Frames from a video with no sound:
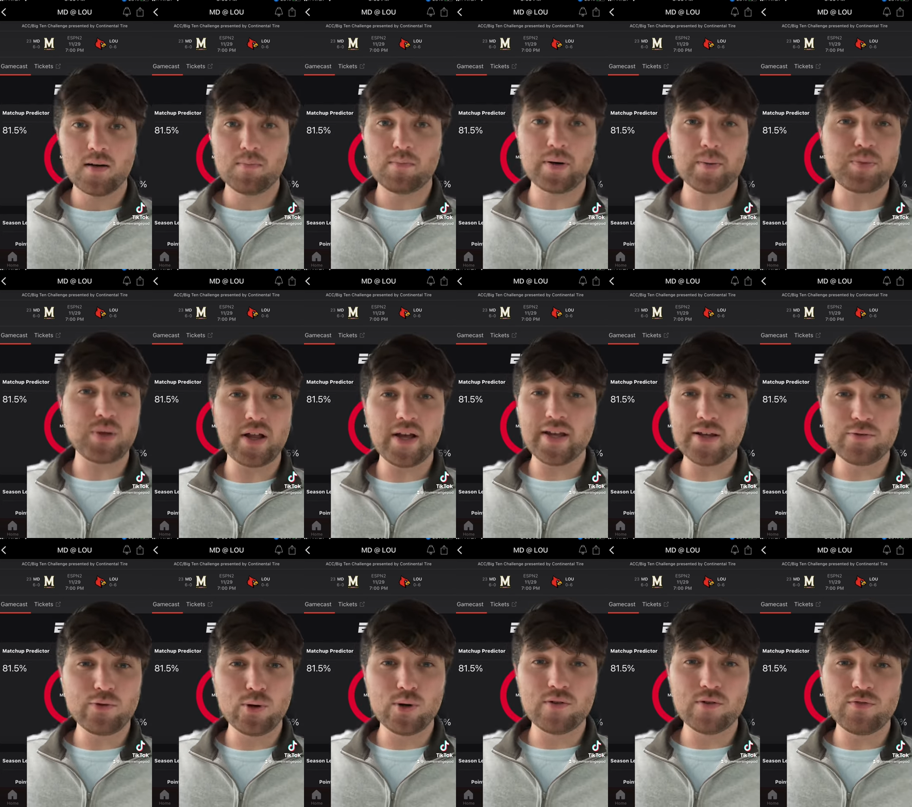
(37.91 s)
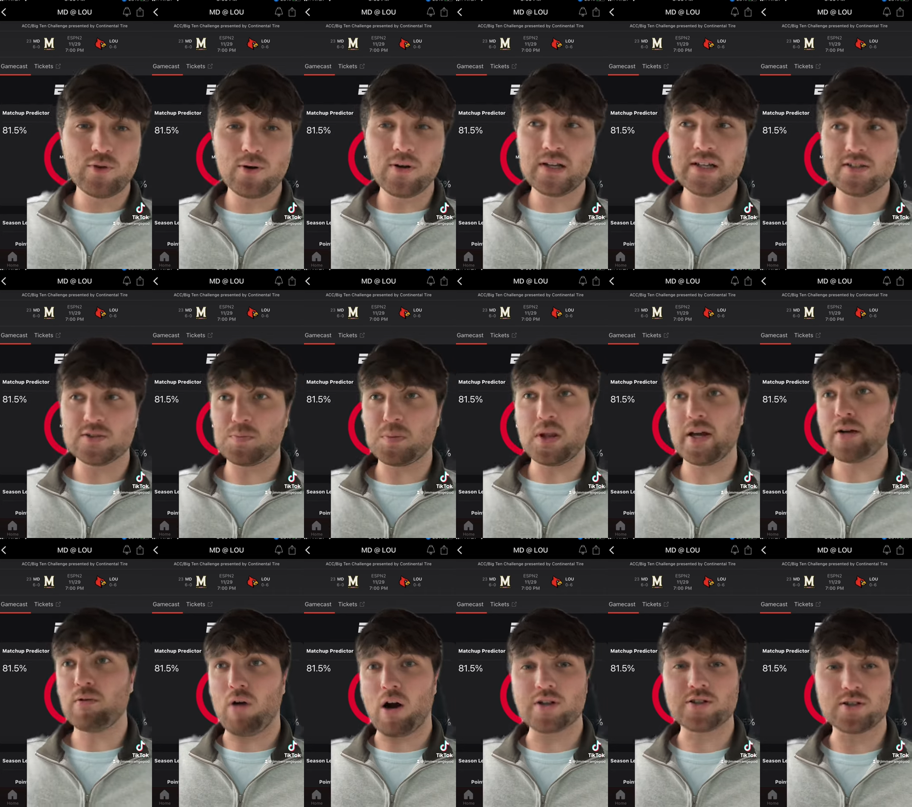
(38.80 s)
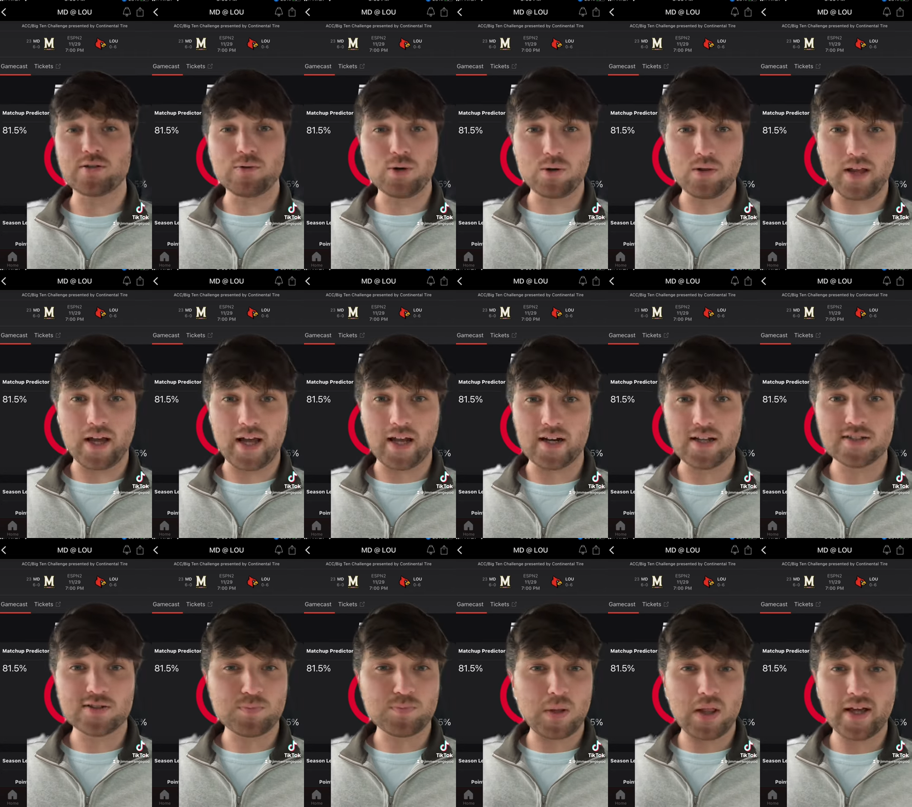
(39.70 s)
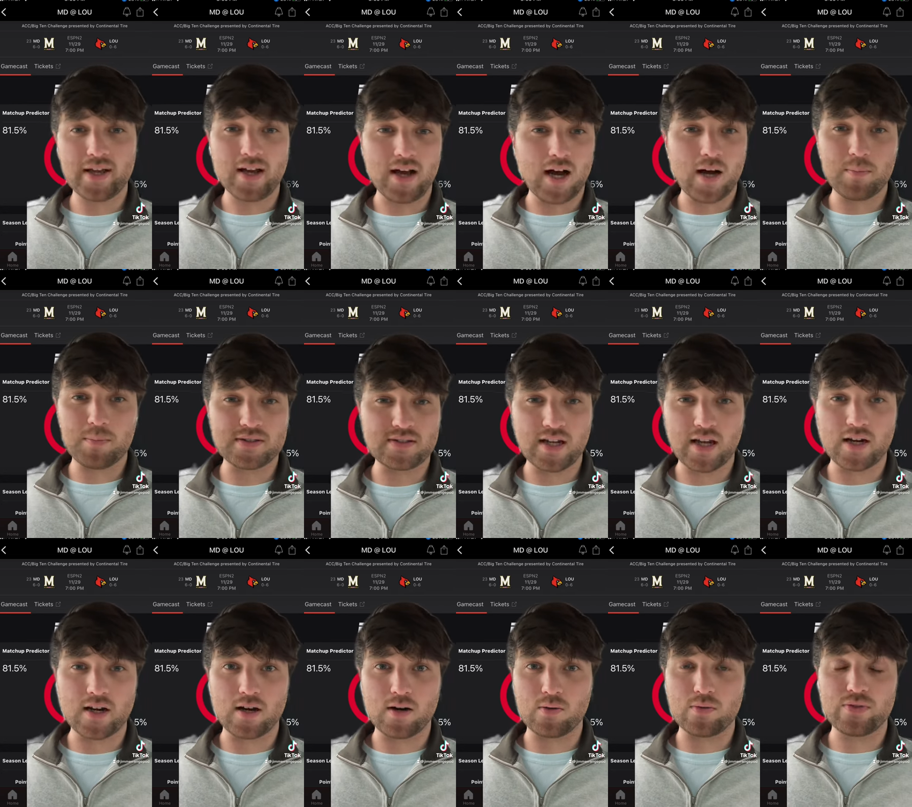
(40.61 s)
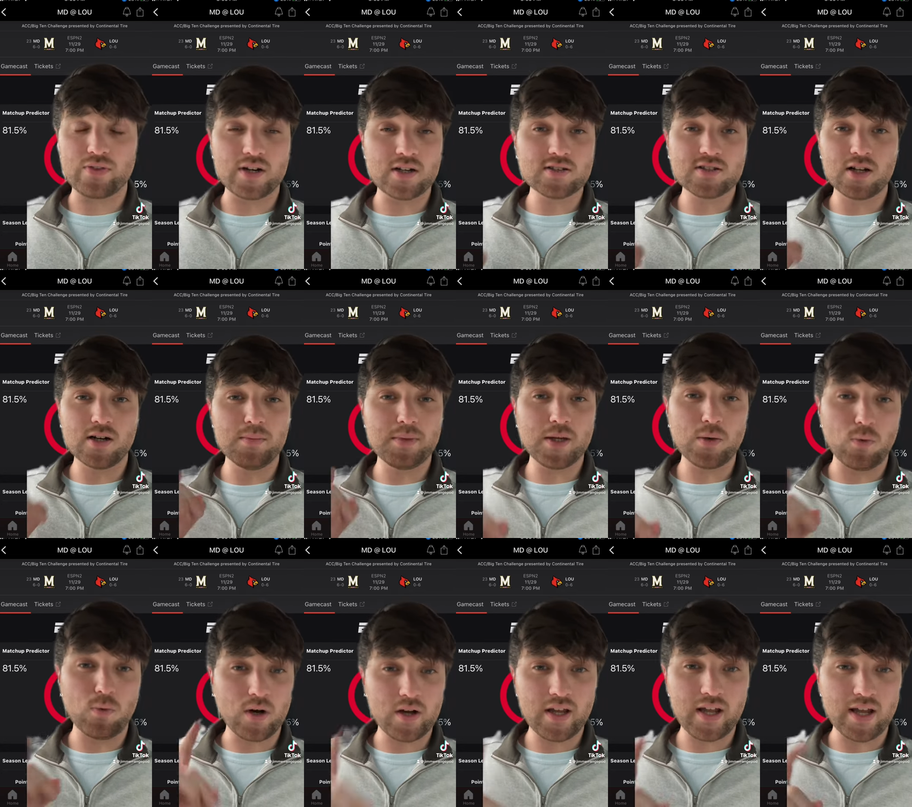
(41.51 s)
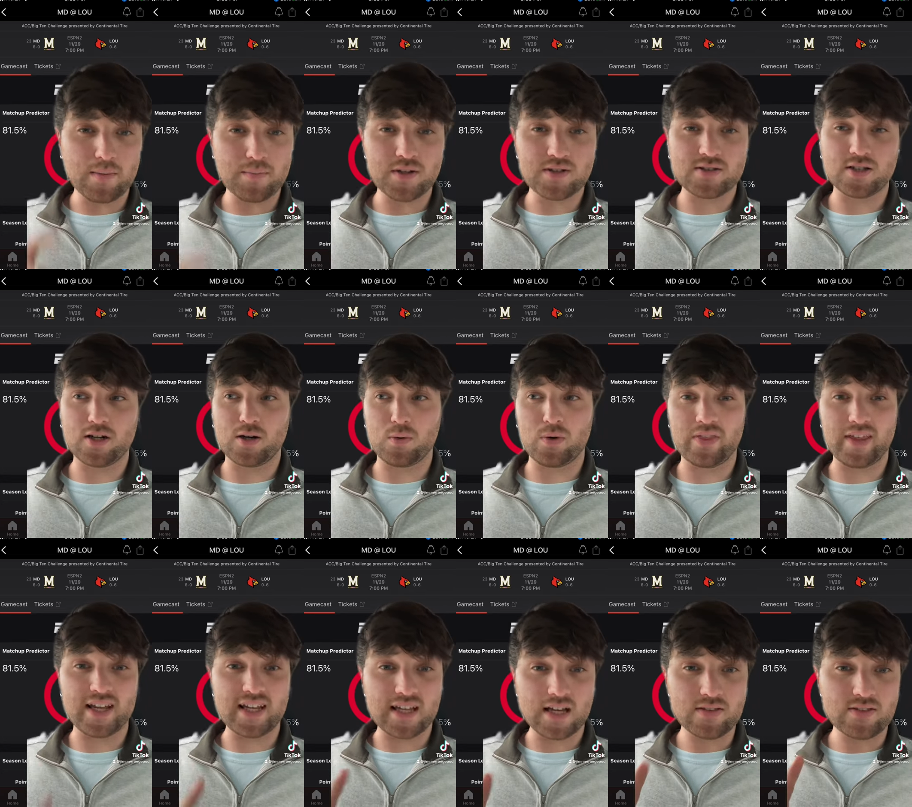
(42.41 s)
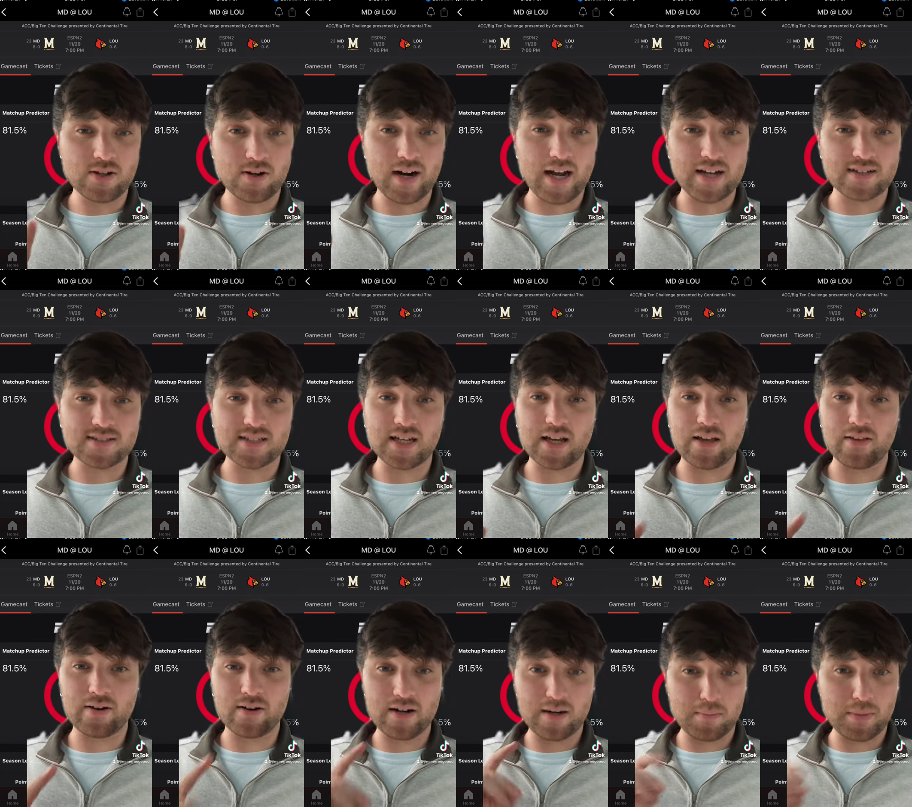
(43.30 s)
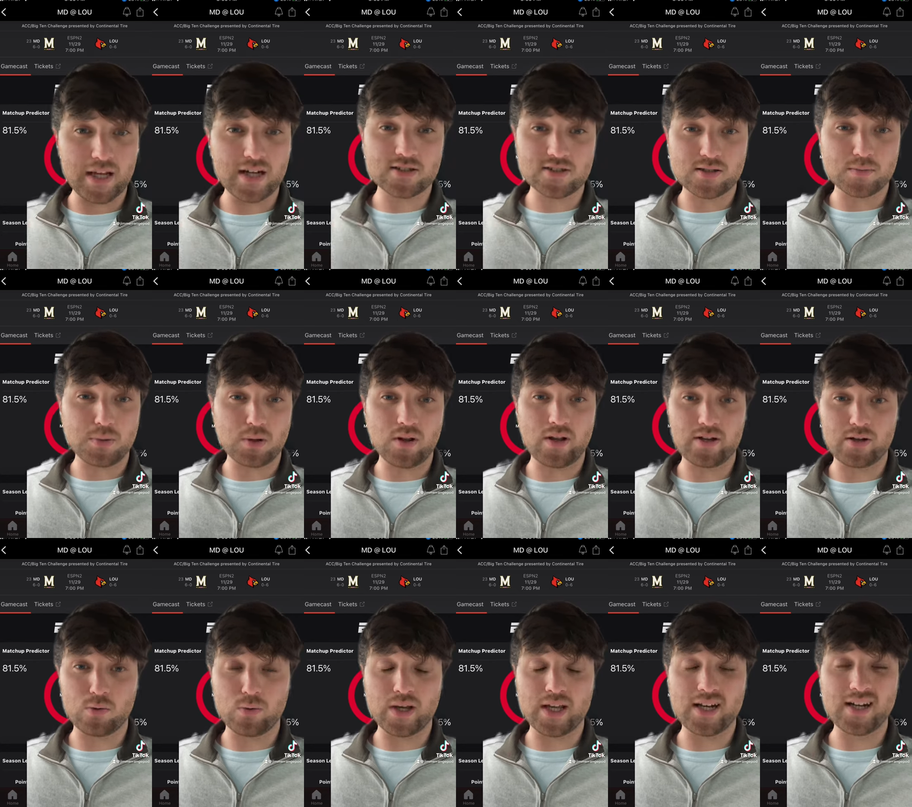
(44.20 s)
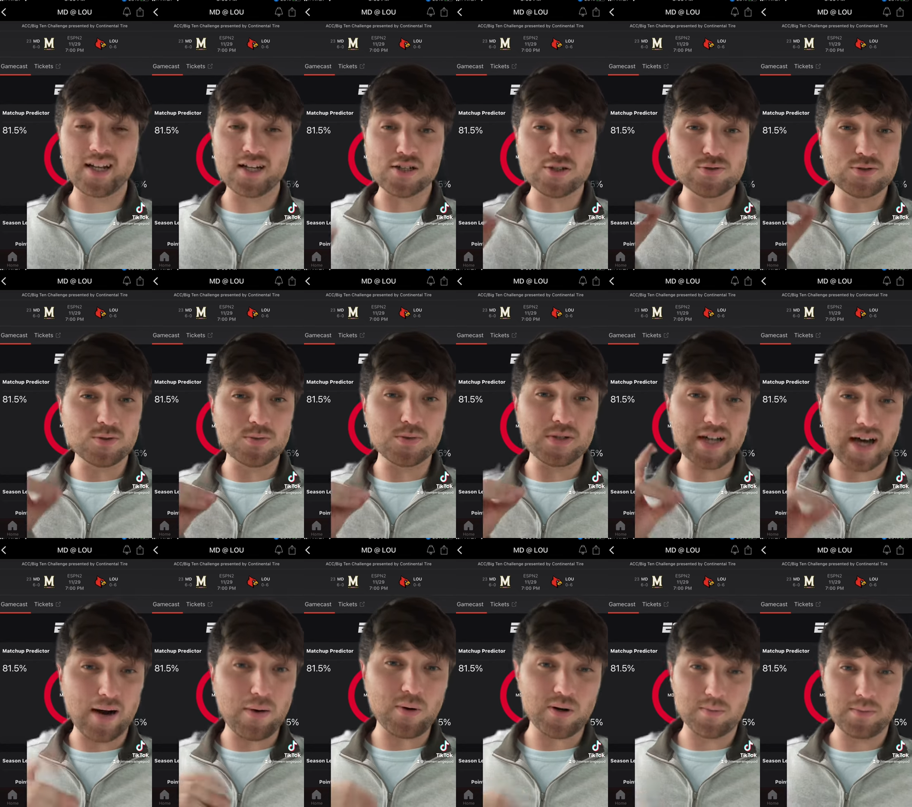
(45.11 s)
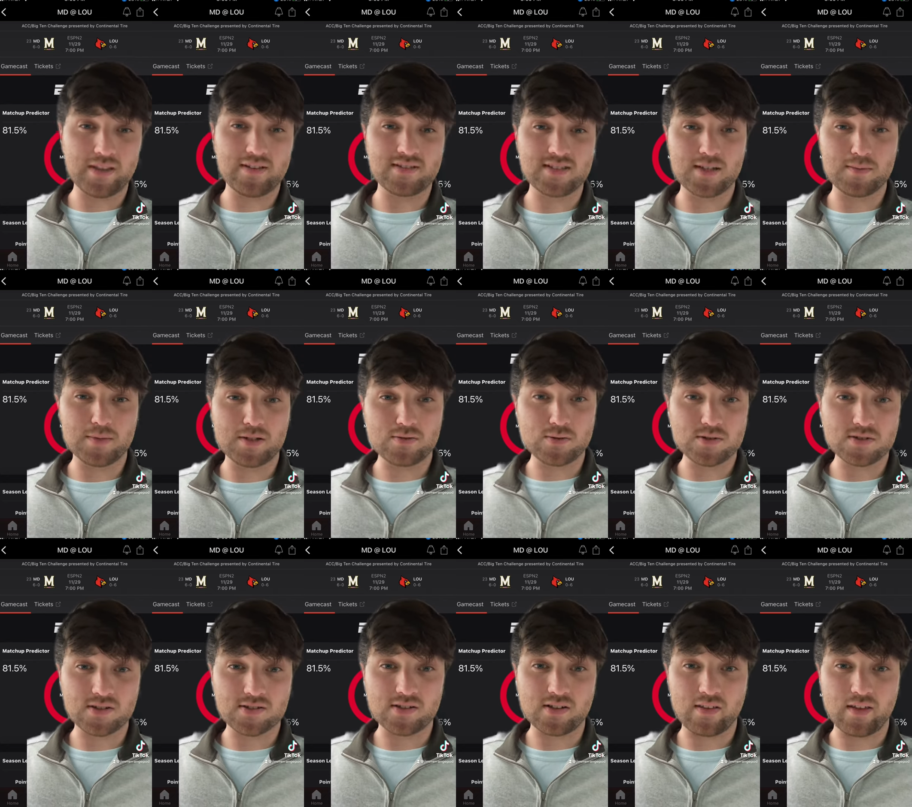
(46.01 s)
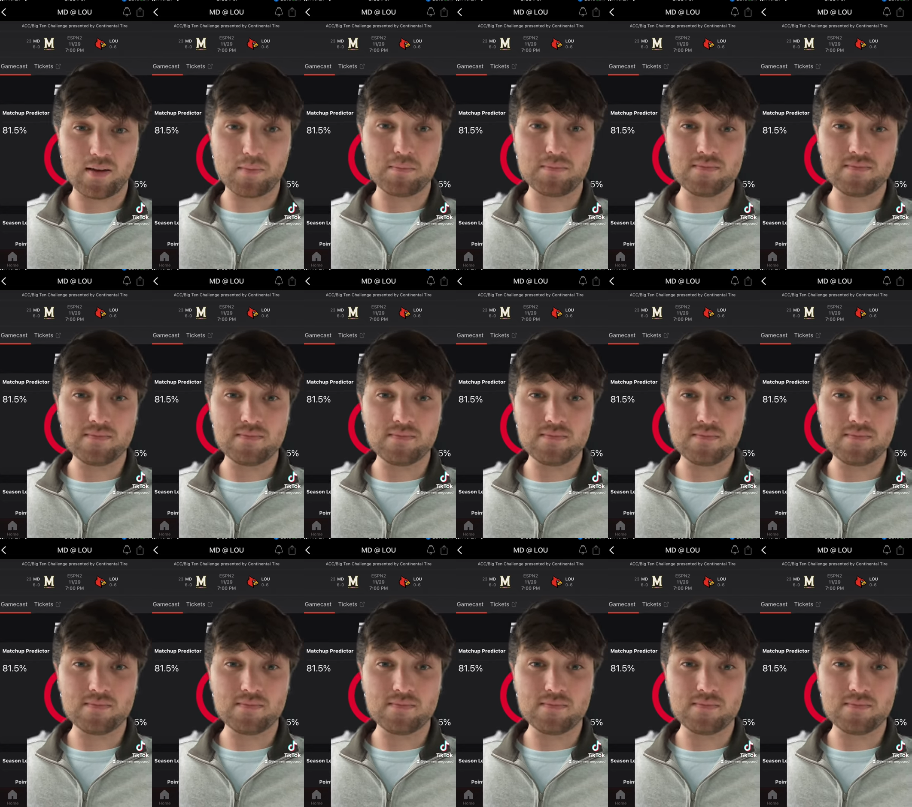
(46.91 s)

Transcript: But playing Louisville is playing Russian roulette. It's playing hot potato. There's going to be one game this year where they get their act together and manage to pull out a win, and you do not want to be the team that loses to them.